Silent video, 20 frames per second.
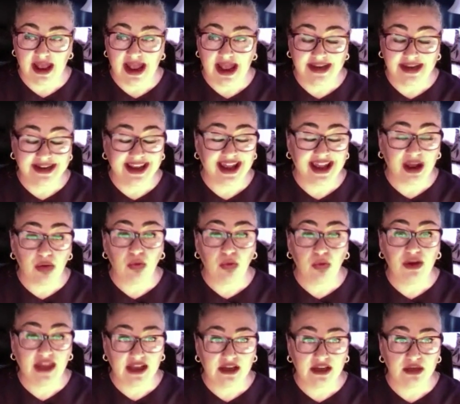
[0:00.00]
and how
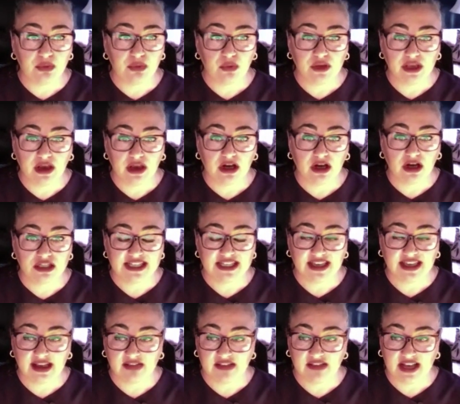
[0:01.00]
lucky we are to
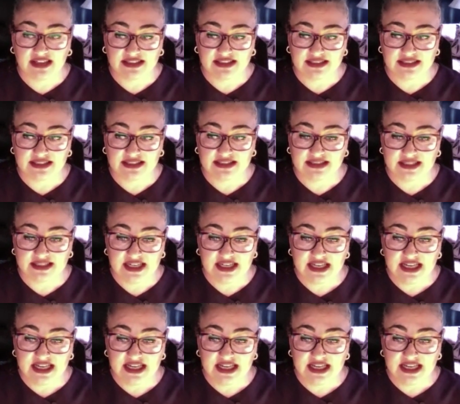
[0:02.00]
have access